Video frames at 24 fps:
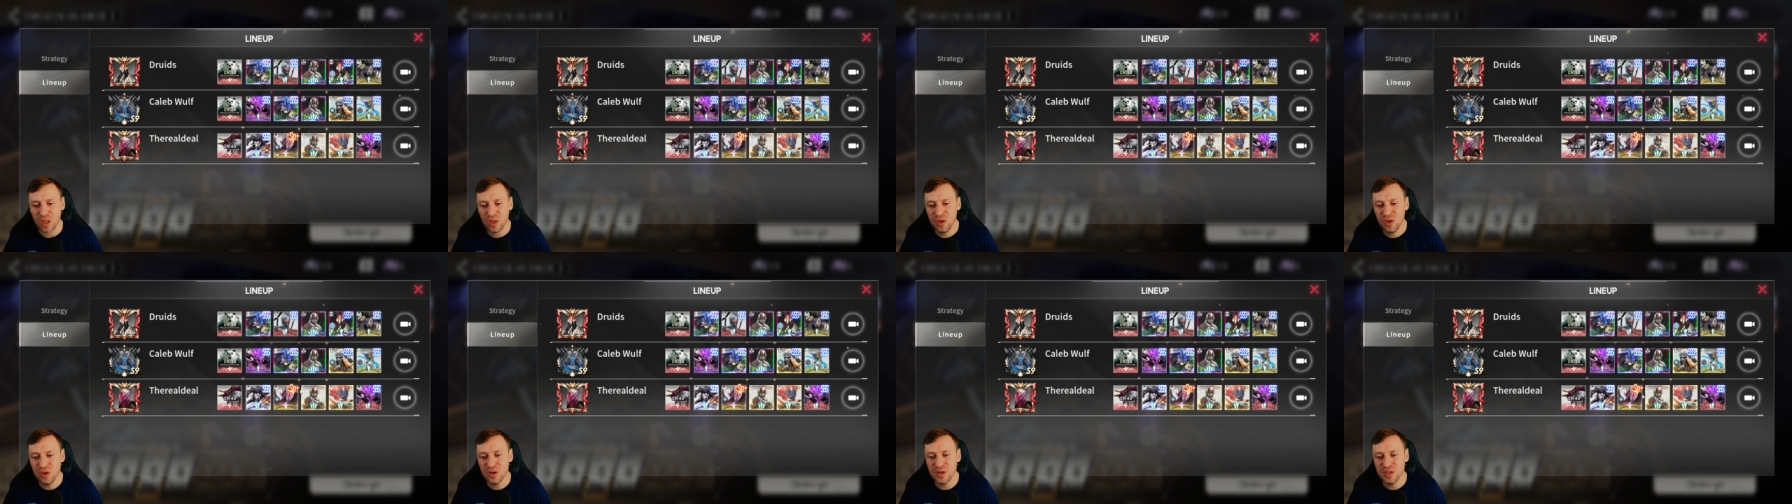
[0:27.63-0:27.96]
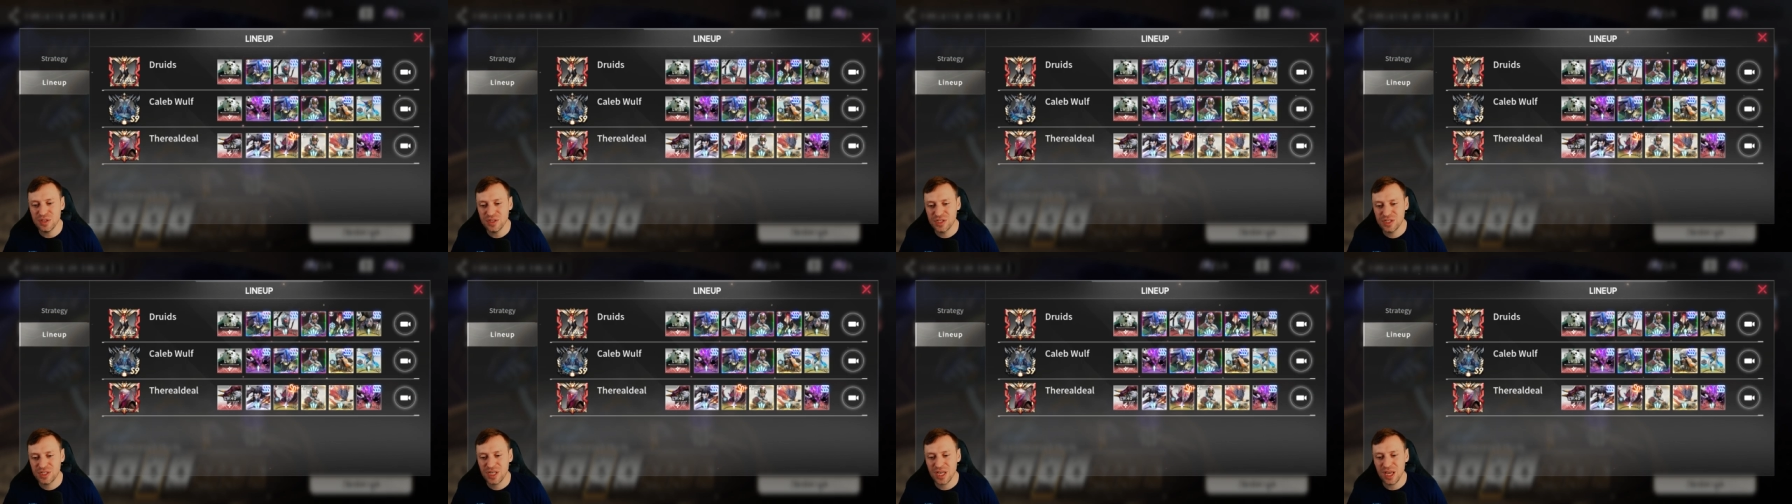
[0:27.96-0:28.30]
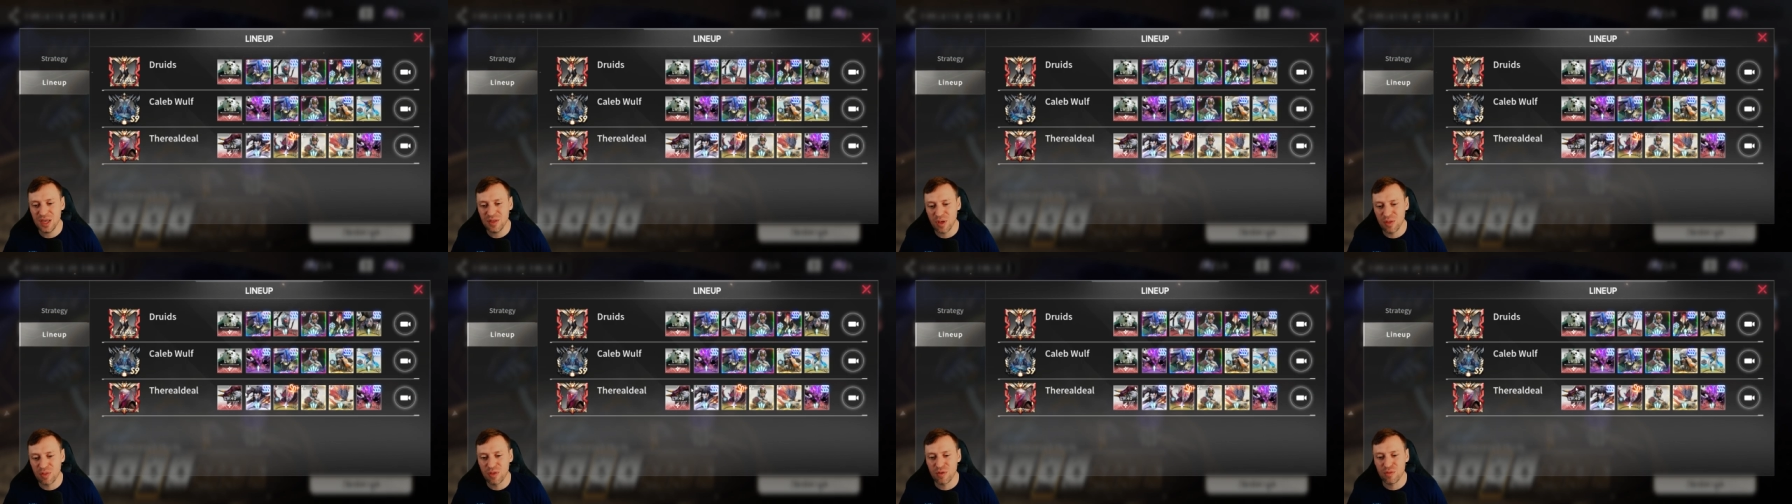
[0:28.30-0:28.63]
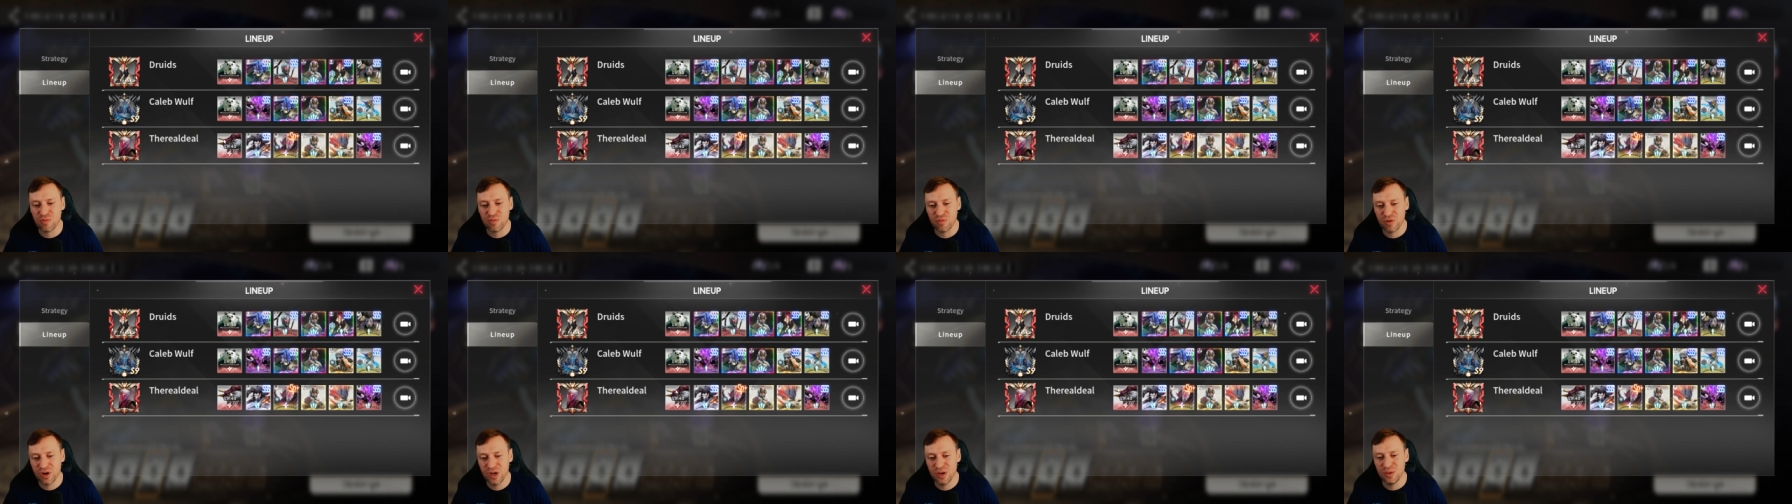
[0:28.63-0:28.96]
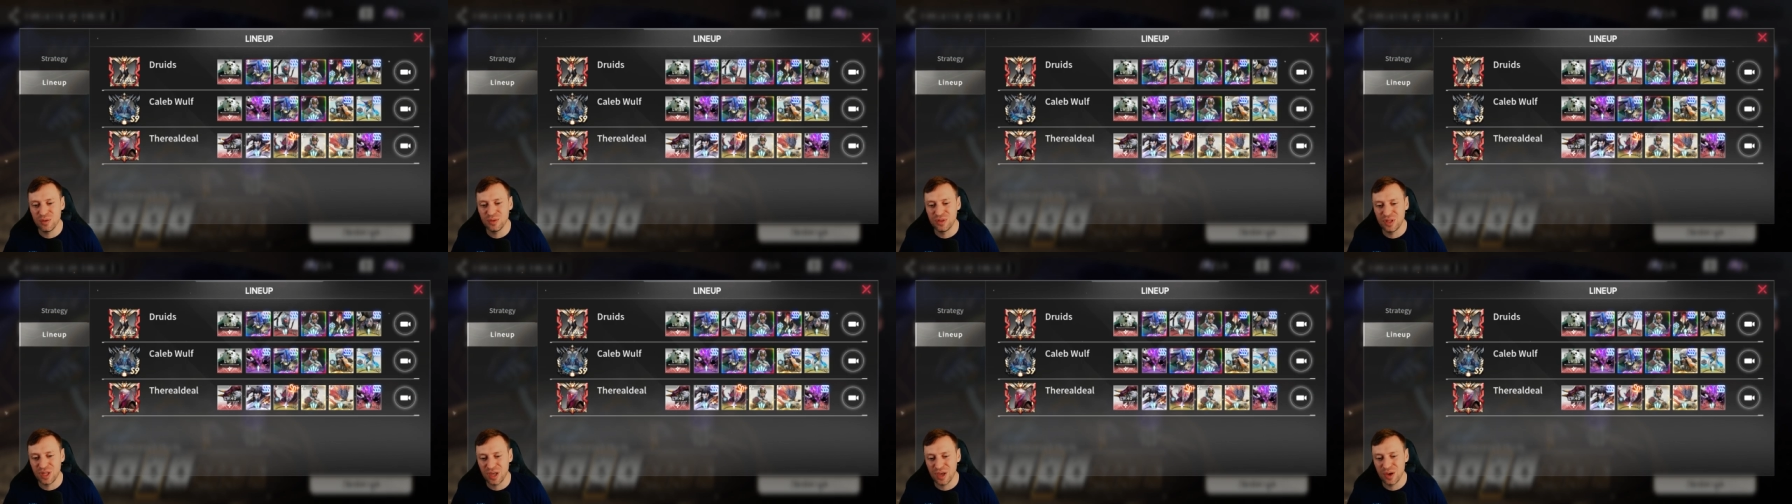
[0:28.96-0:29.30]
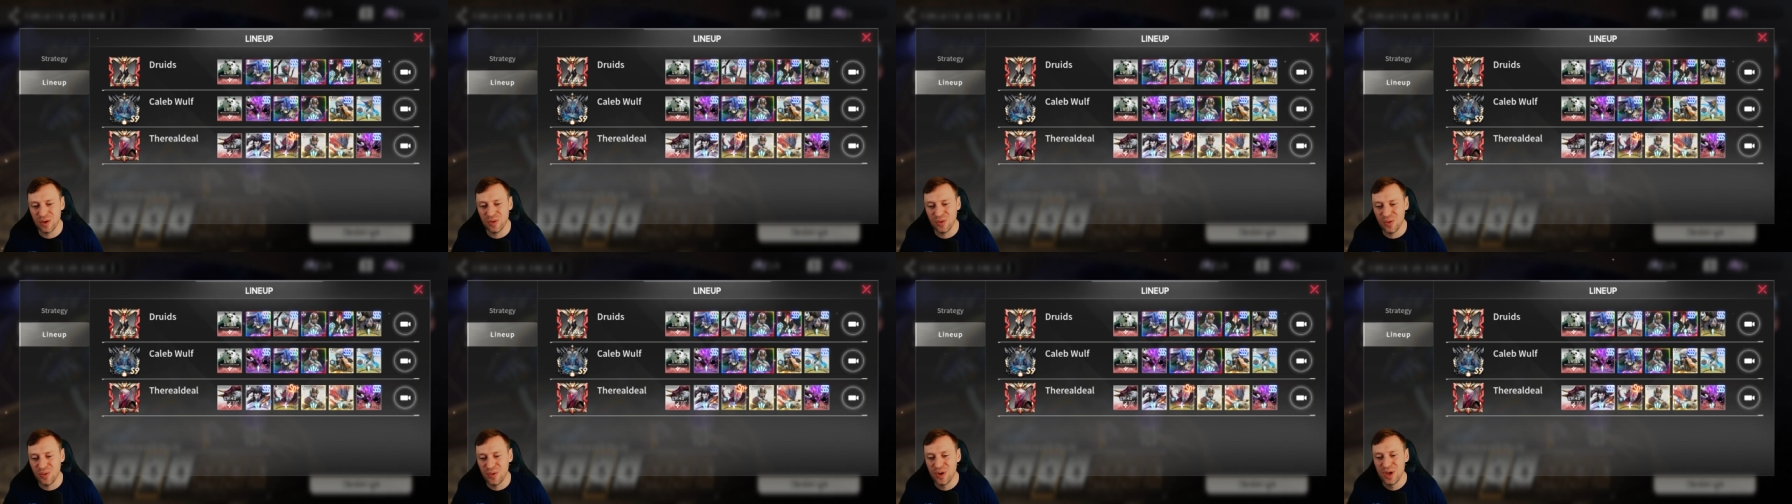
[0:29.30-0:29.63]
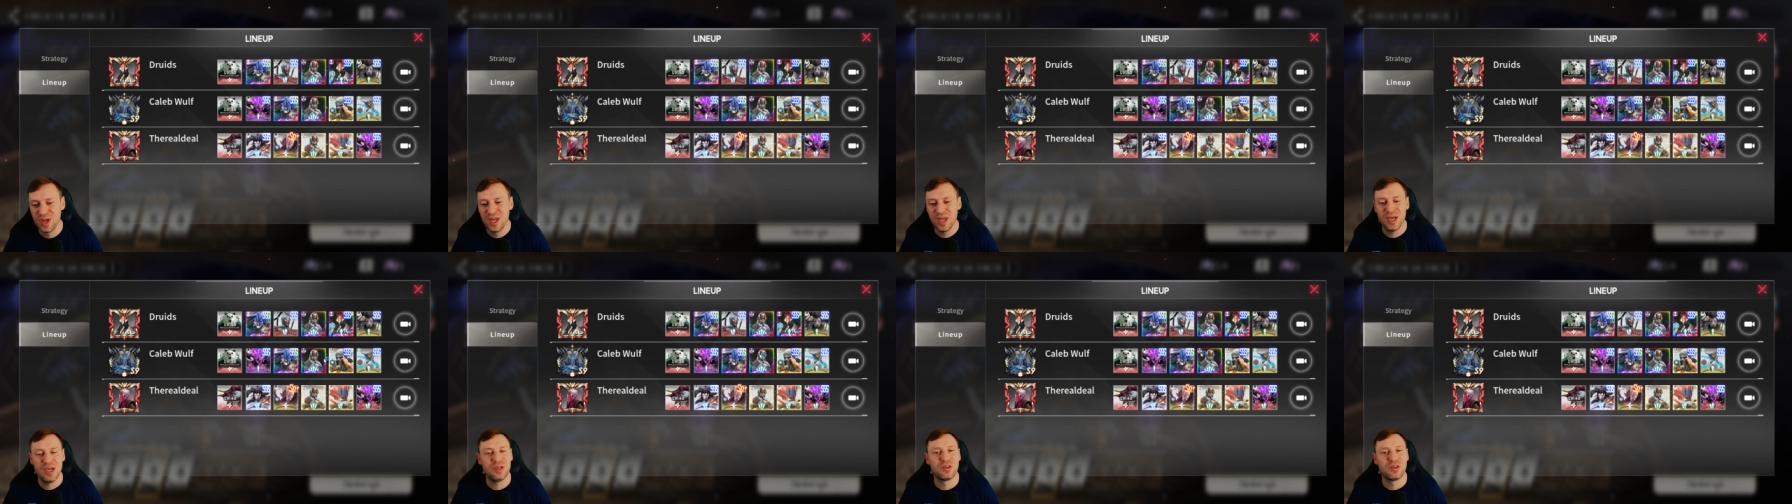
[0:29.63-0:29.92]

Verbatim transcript: you can see that The Real Deal